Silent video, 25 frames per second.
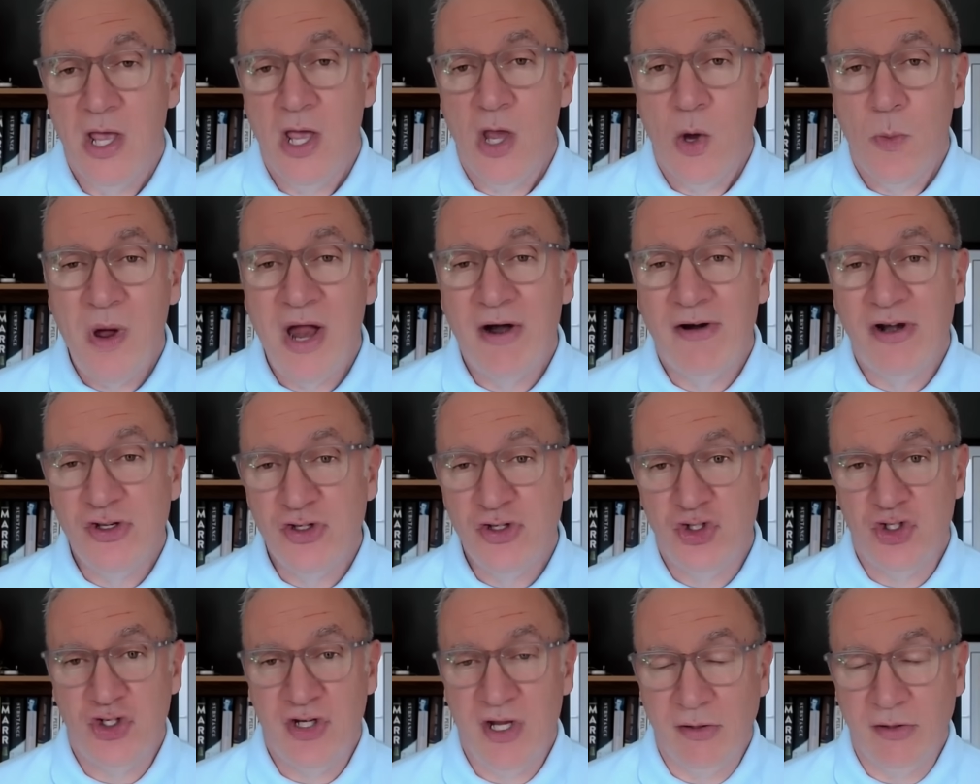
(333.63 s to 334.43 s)
Whereas
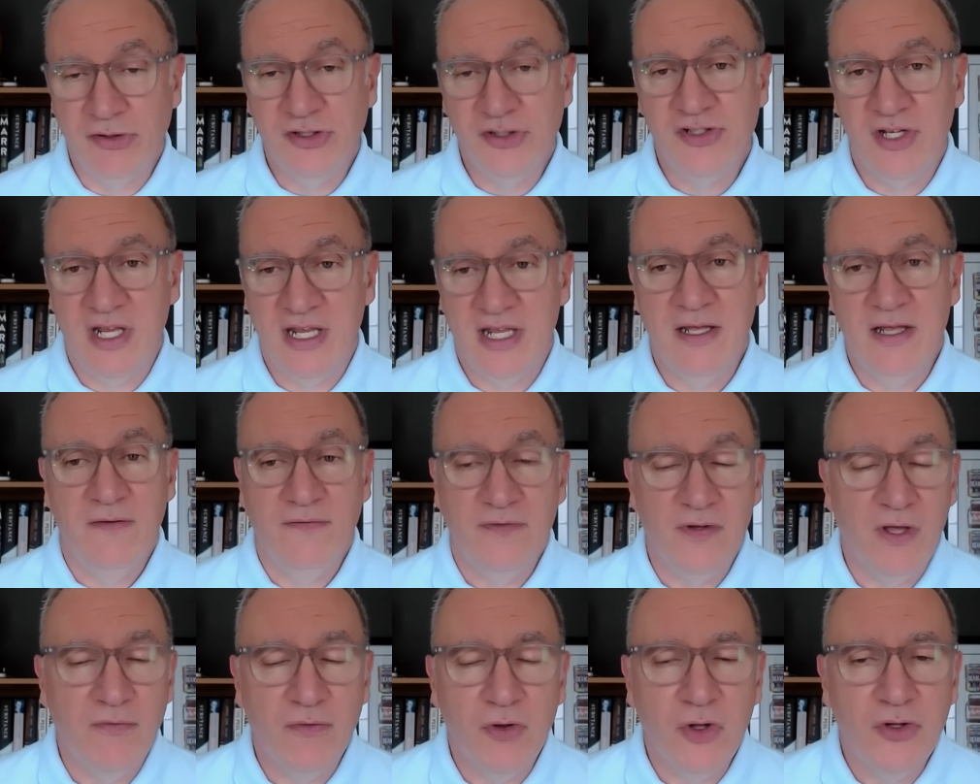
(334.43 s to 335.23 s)
Chelsea have,
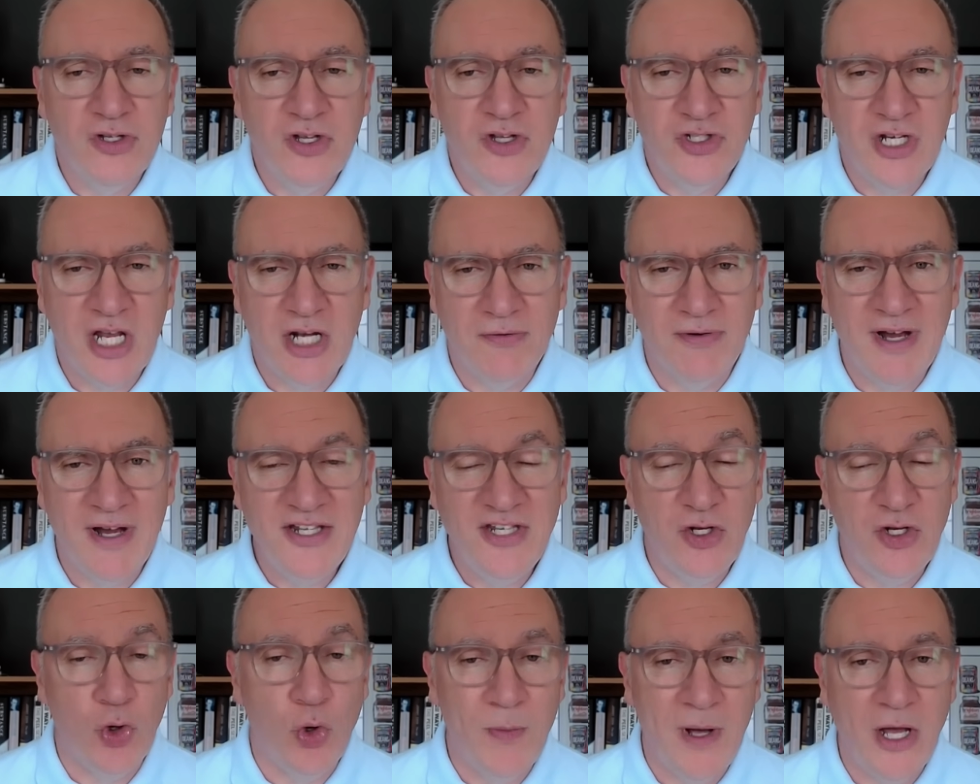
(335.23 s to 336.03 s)
have
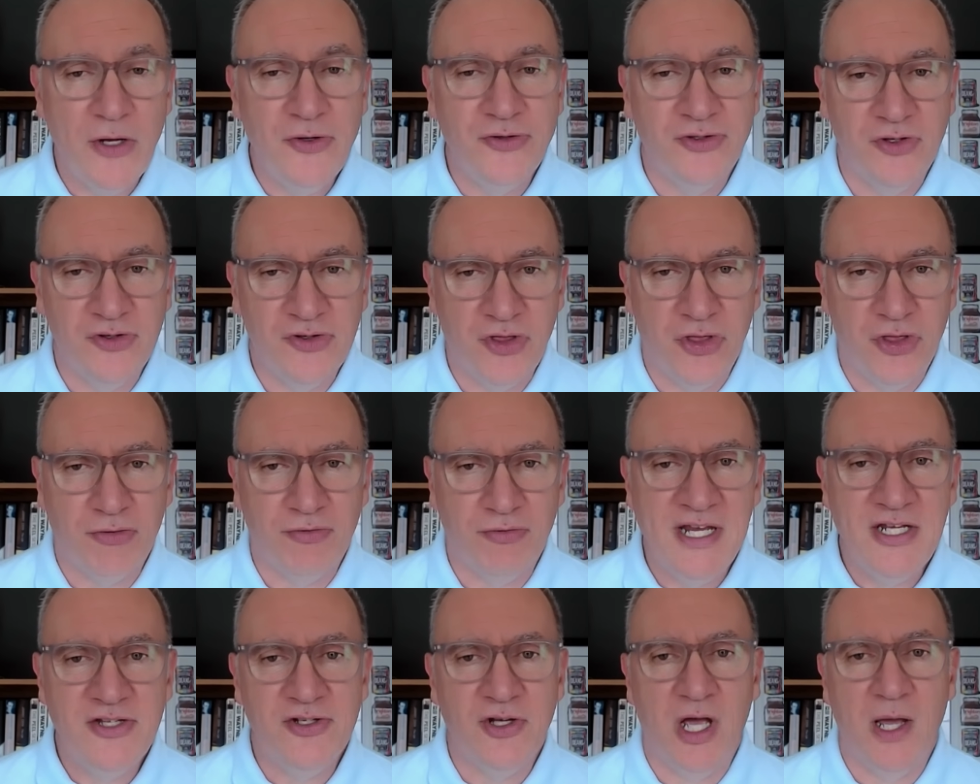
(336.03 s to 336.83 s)
generated almost as
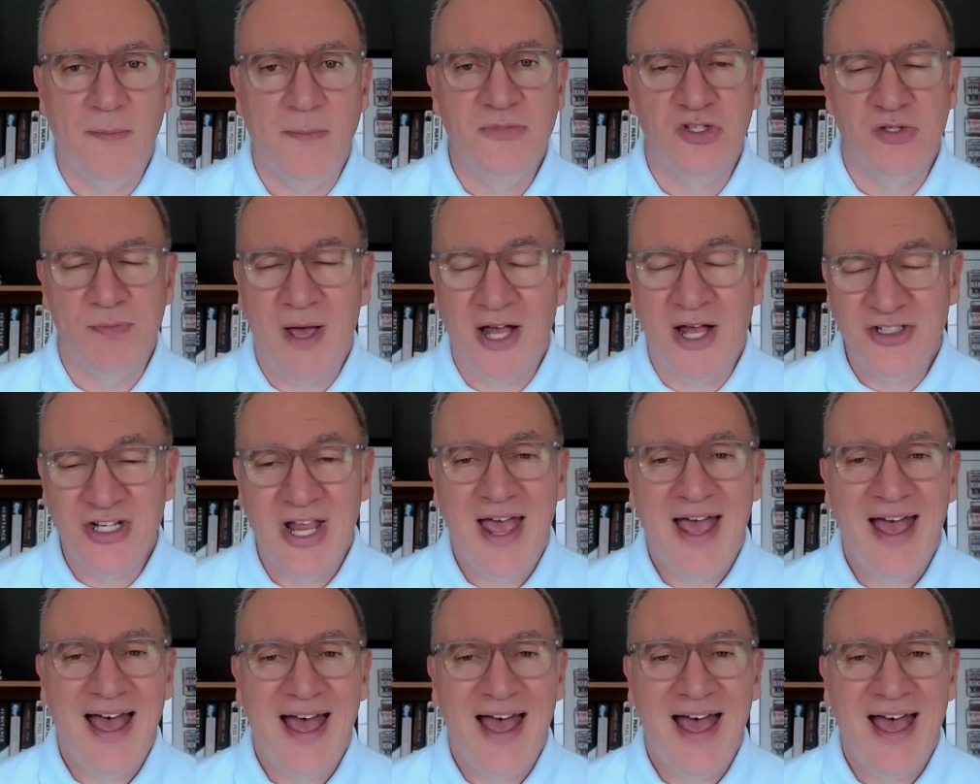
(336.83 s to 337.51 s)
three times as much,